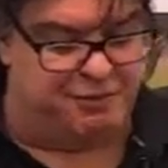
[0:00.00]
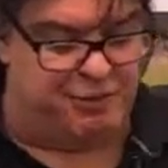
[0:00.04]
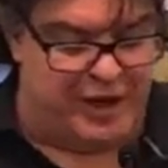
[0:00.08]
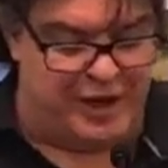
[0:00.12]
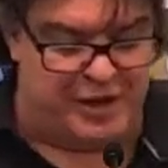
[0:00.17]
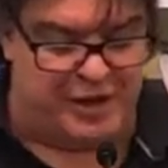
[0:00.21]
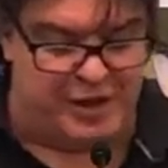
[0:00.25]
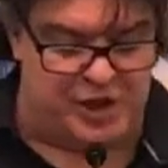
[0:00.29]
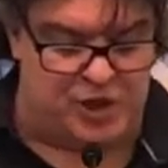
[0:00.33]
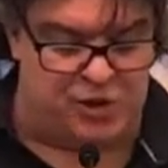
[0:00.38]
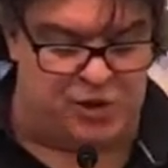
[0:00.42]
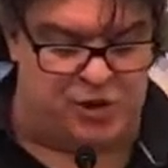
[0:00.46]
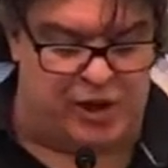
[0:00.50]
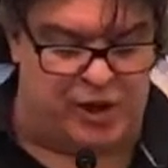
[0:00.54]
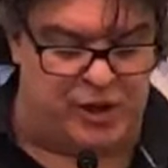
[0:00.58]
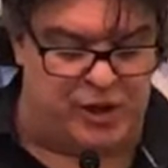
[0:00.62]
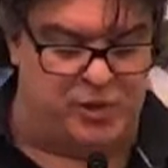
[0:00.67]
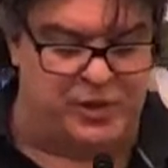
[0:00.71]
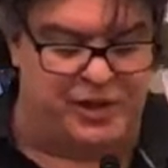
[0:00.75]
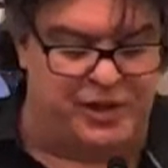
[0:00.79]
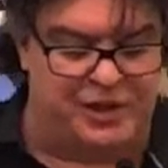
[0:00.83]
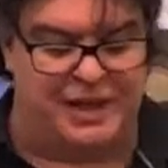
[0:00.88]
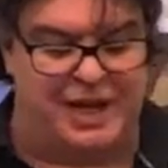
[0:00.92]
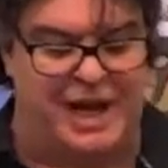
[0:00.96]
where he struggled
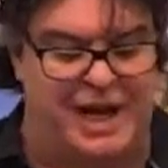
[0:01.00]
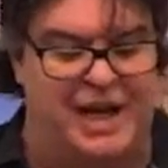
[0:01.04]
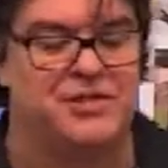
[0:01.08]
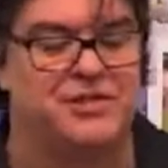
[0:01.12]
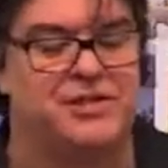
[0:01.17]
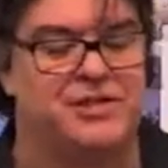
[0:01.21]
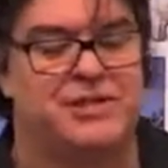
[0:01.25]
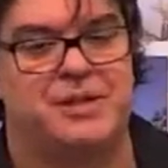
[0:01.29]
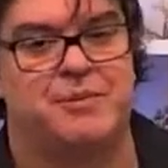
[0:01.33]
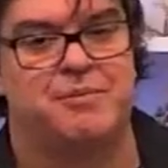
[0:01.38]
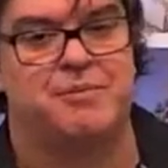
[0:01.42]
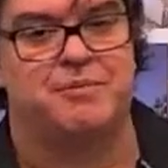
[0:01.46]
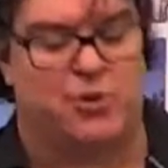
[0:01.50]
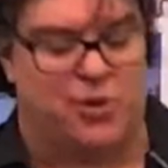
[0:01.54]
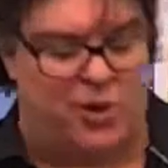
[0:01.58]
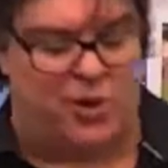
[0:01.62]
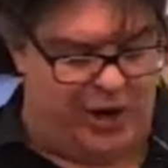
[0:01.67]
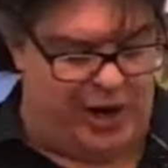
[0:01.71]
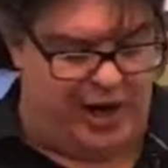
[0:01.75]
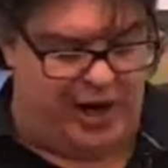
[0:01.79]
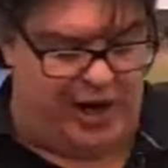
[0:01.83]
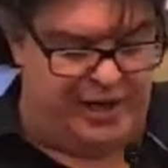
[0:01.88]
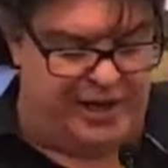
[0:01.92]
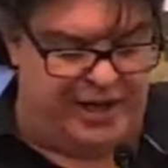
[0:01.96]
with lust and
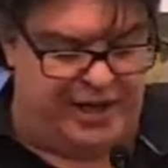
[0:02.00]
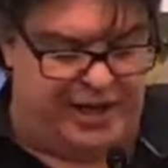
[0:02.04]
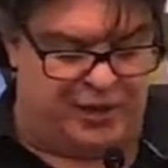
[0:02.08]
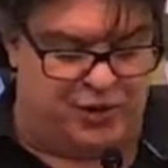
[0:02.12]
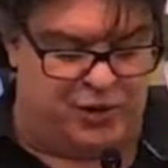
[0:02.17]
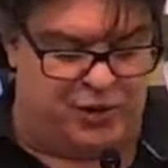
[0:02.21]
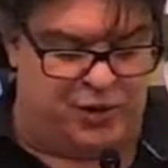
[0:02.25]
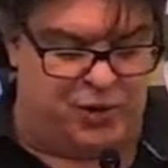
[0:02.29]
pride and